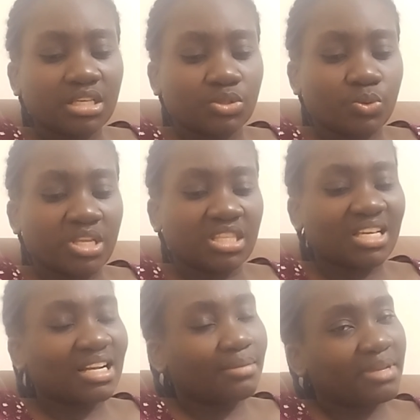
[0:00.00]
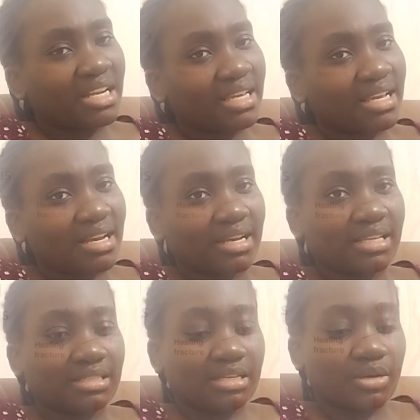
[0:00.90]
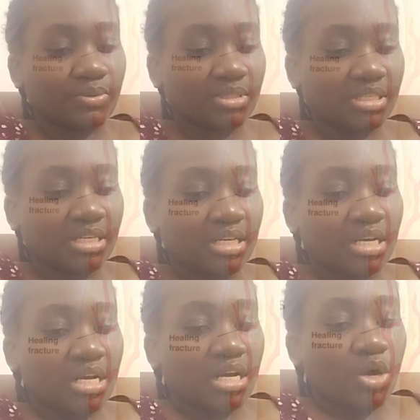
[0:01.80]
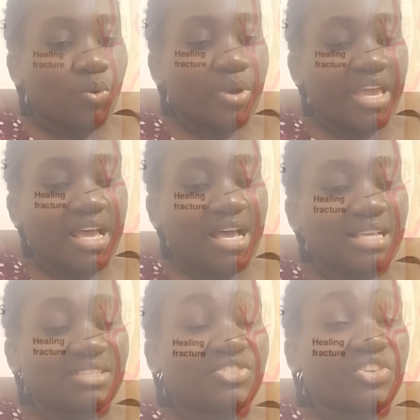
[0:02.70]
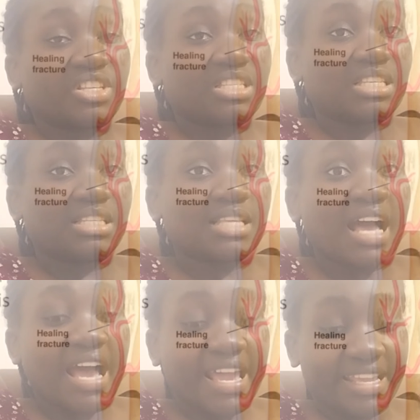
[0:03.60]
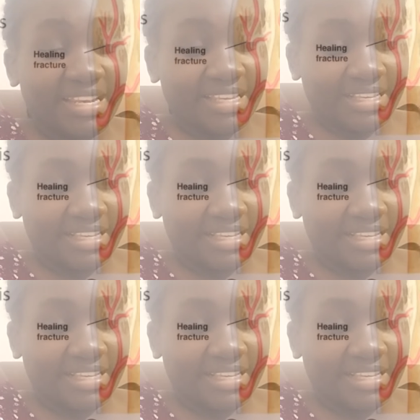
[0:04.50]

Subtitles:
is when thick lamellae are laid down where stress is highly,